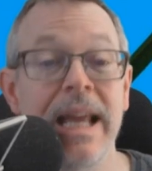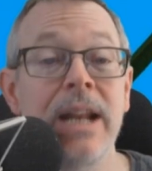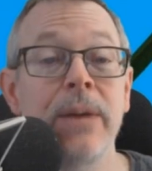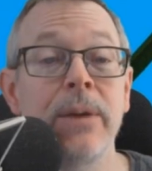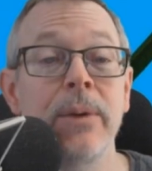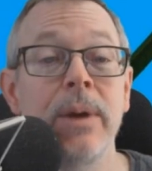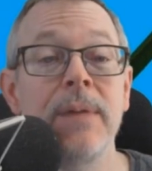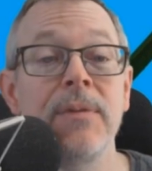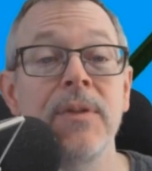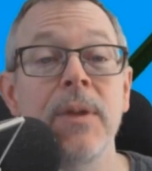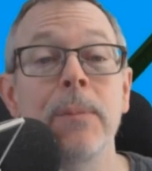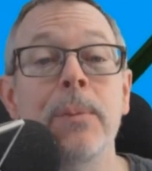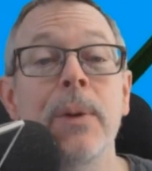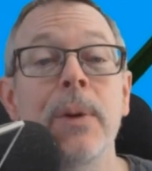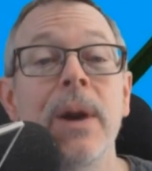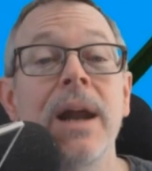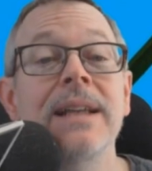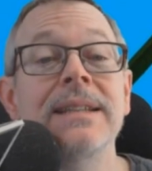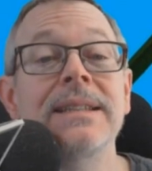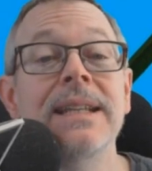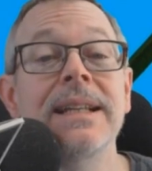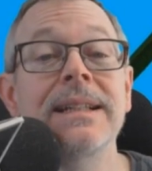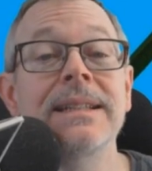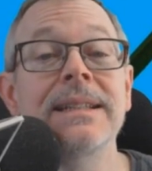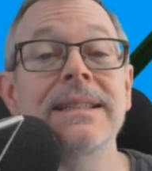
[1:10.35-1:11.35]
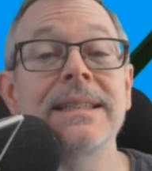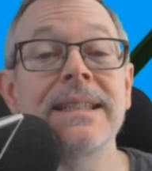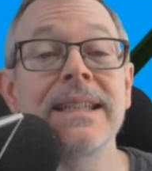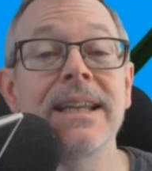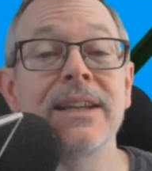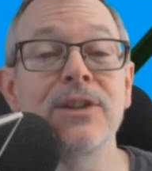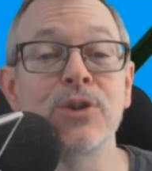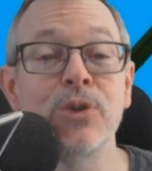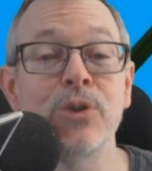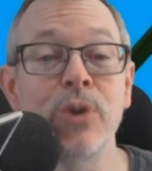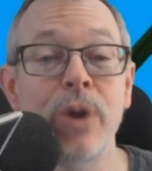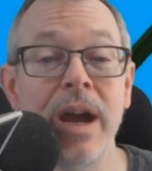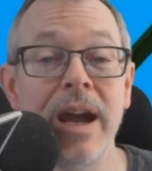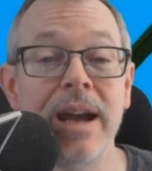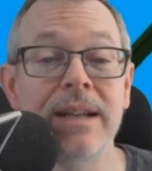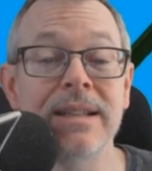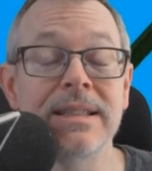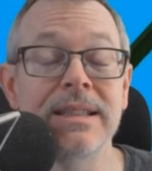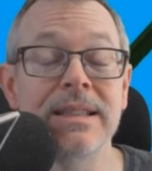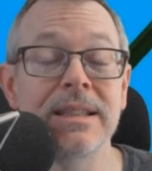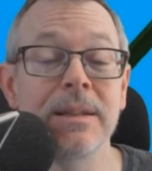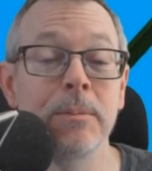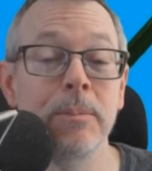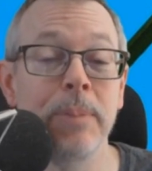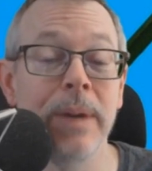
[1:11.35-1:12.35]
Anyway, the presidency
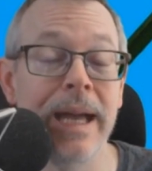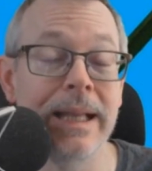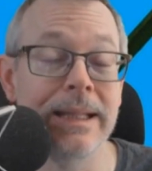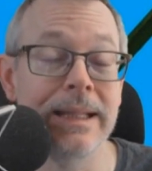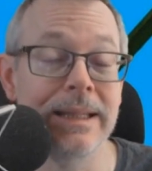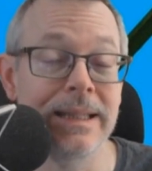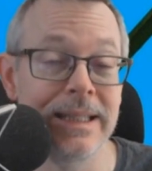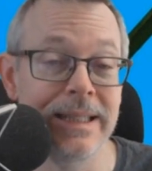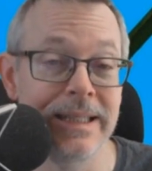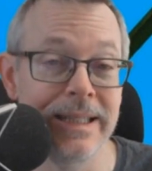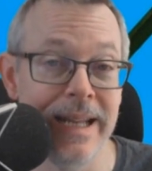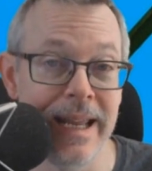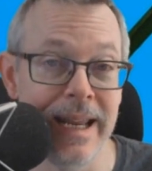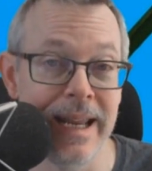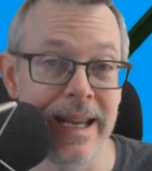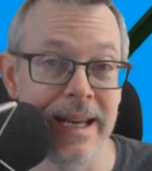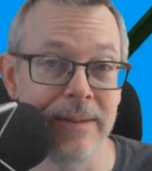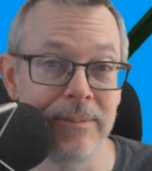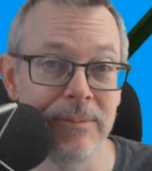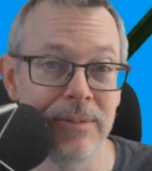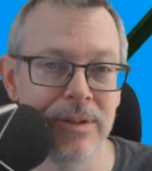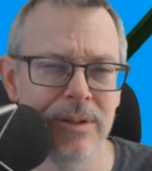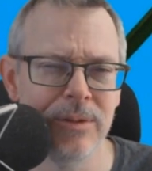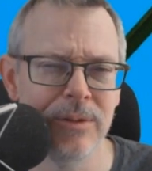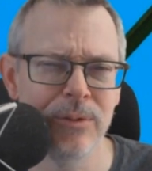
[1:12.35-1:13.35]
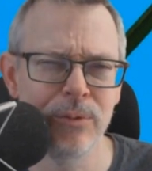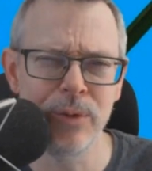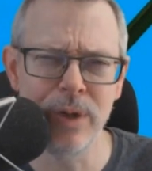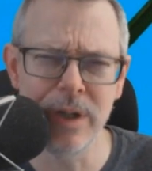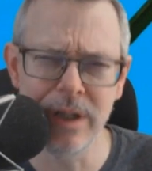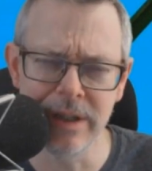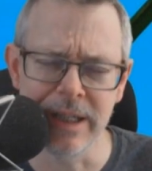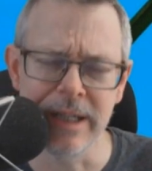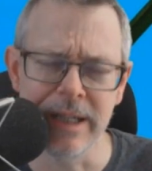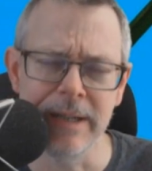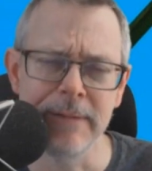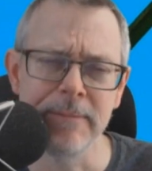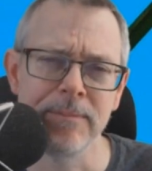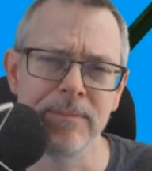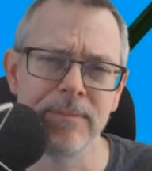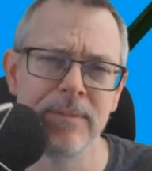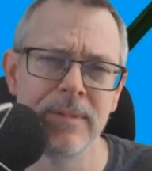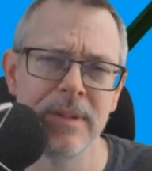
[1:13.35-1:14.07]
attracts the badly named. Really?